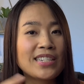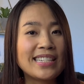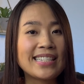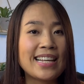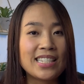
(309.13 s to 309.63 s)

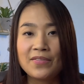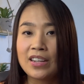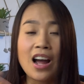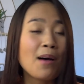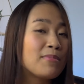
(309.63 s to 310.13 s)
and sense of
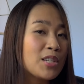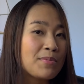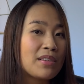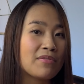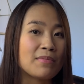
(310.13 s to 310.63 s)

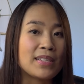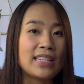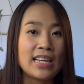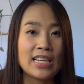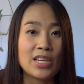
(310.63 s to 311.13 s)
accomplishment from
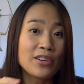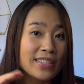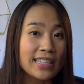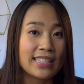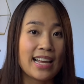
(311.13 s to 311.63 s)
seeing your
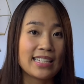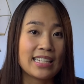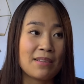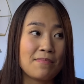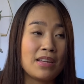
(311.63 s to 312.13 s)
success
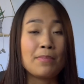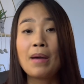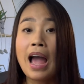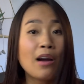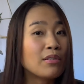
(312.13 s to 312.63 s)
can be a
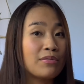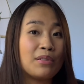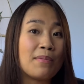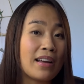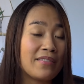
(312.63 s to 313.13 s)

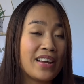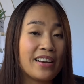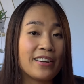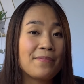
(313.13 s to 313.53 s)
powerful motivator.